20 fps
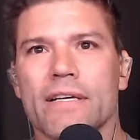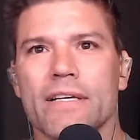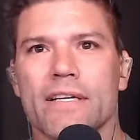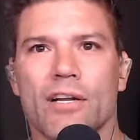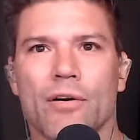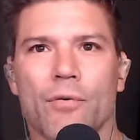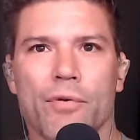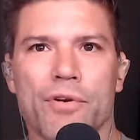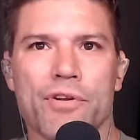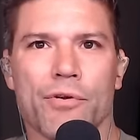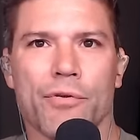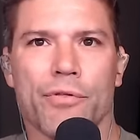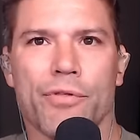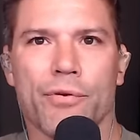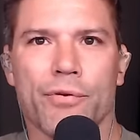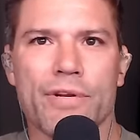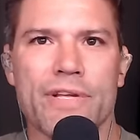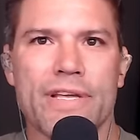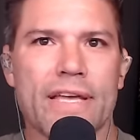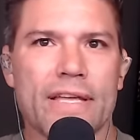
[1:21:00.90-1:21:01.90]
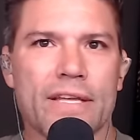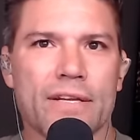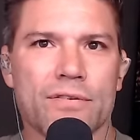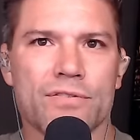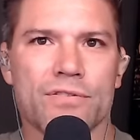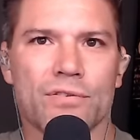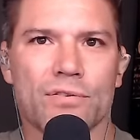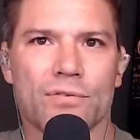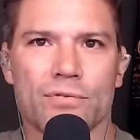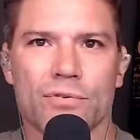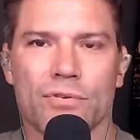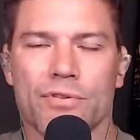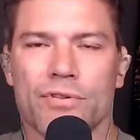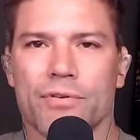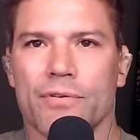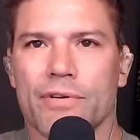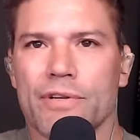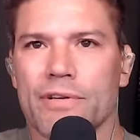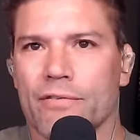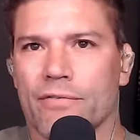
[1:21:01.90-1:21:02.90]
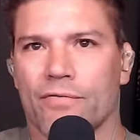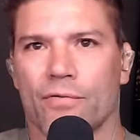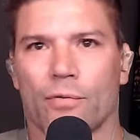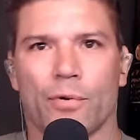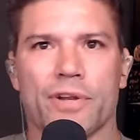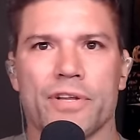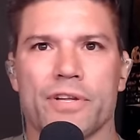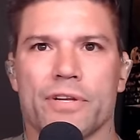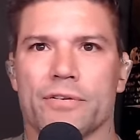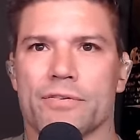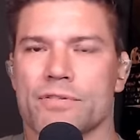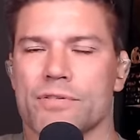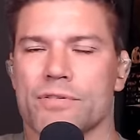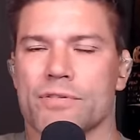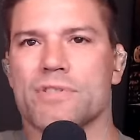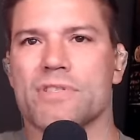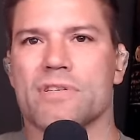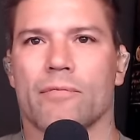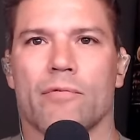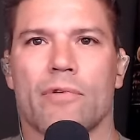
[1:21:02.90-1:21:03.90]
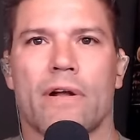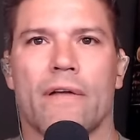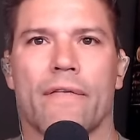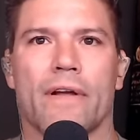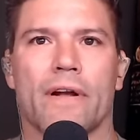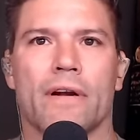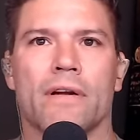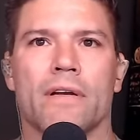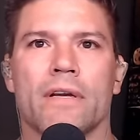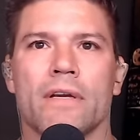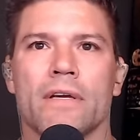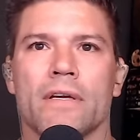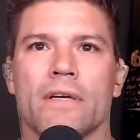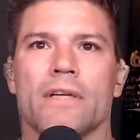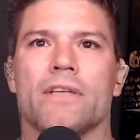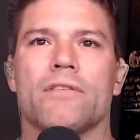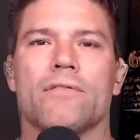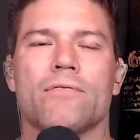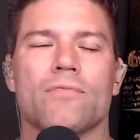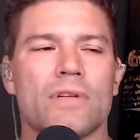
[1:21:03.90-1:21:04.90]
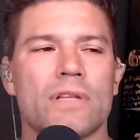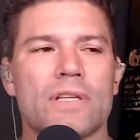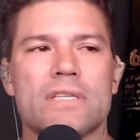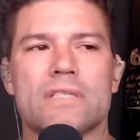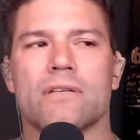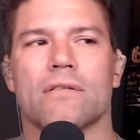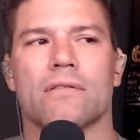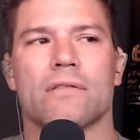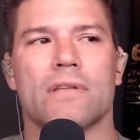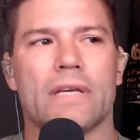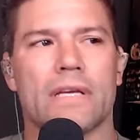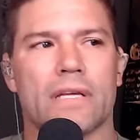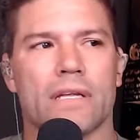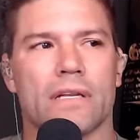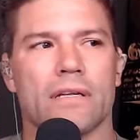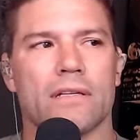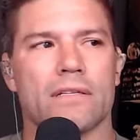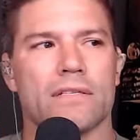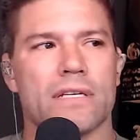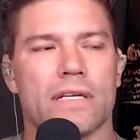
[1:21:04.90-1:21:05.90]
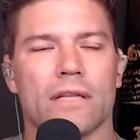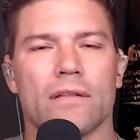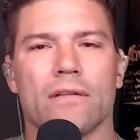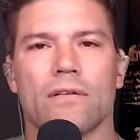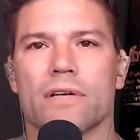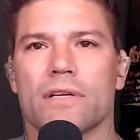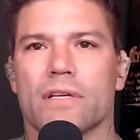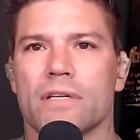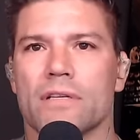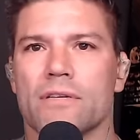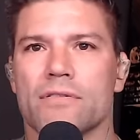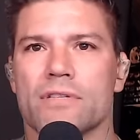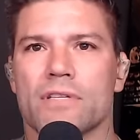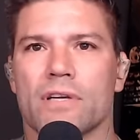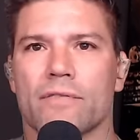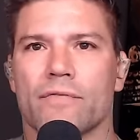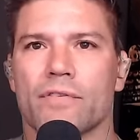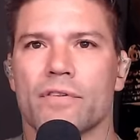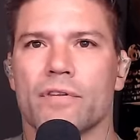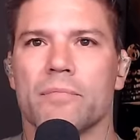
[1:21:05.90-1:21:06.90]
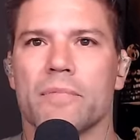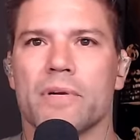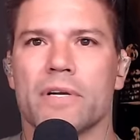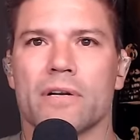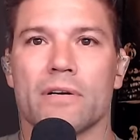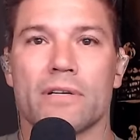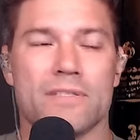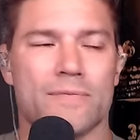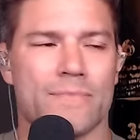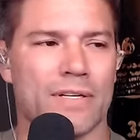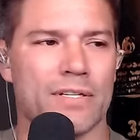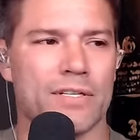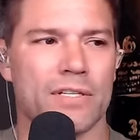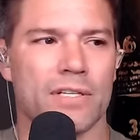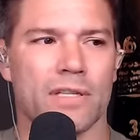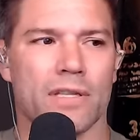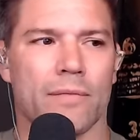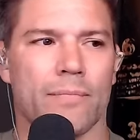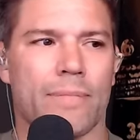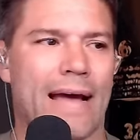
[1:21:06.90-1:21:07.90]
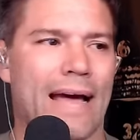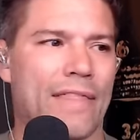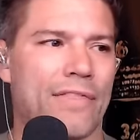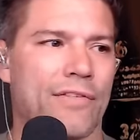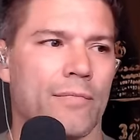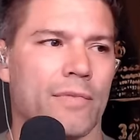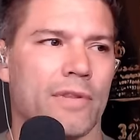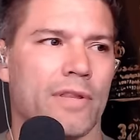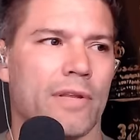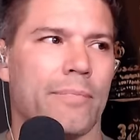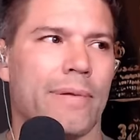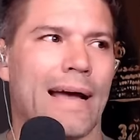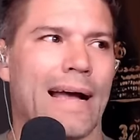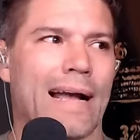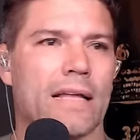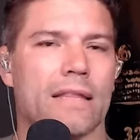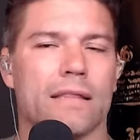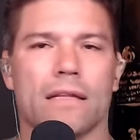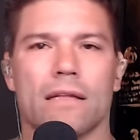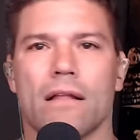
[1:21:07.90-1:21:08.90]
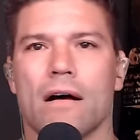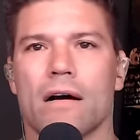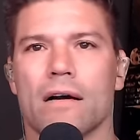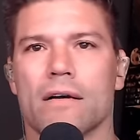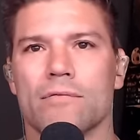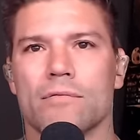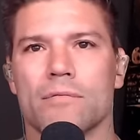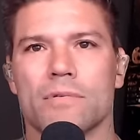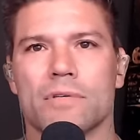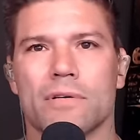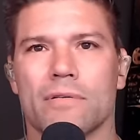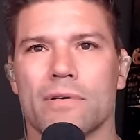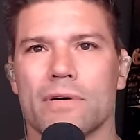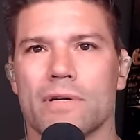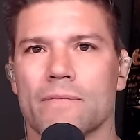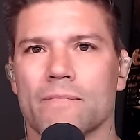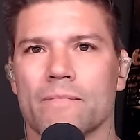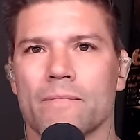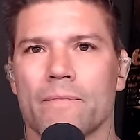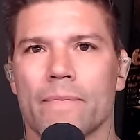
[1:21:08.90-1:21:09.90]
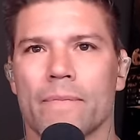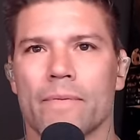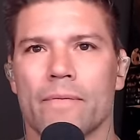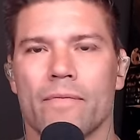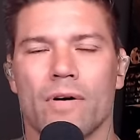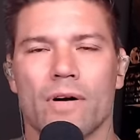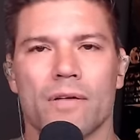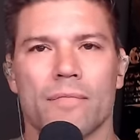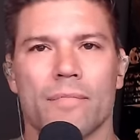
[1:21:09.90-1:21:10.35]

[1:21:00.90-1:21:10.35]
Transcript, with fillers: you know, when you're thirty-eight years old or thirty or forty years old, somewhere around there, you really start thinking and taking a look at yourself in the mirror, especially in the bathroom, in the back, in the locker room going, fuck